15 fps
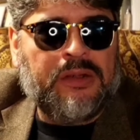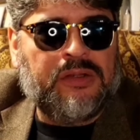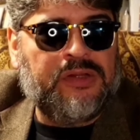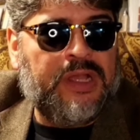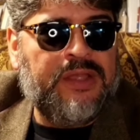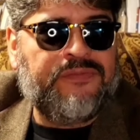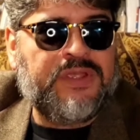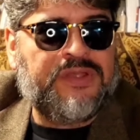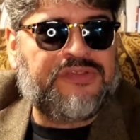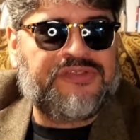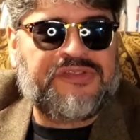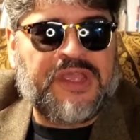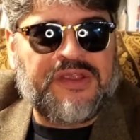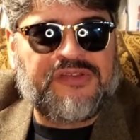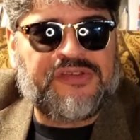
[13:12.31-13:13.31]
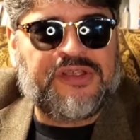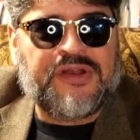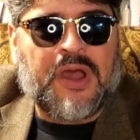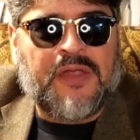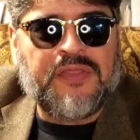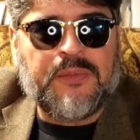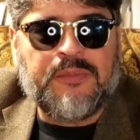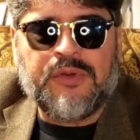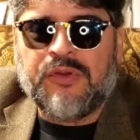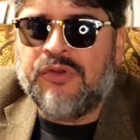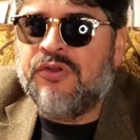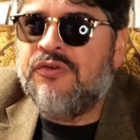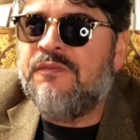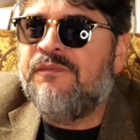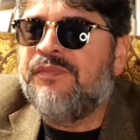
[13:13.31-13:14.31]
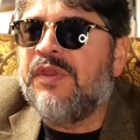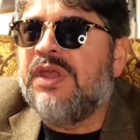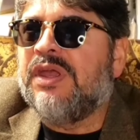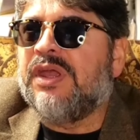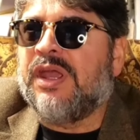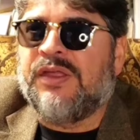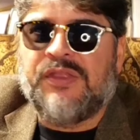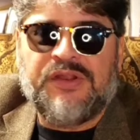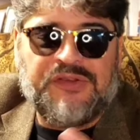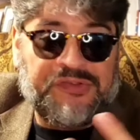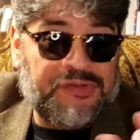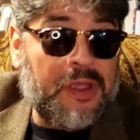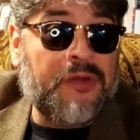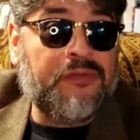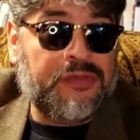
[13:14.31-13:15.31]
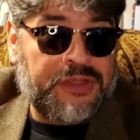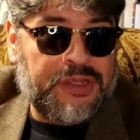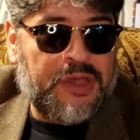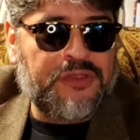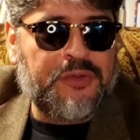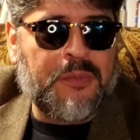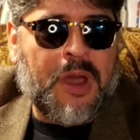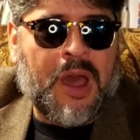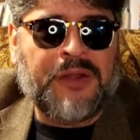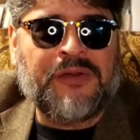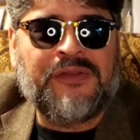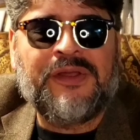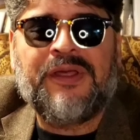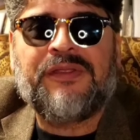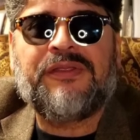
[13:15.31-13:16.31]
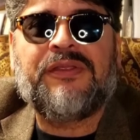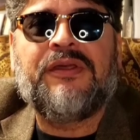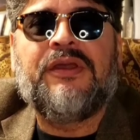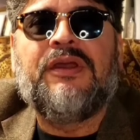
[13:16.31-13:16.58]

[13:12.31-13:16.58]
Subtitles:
Clavius Station on the moon and they discover the other monolith,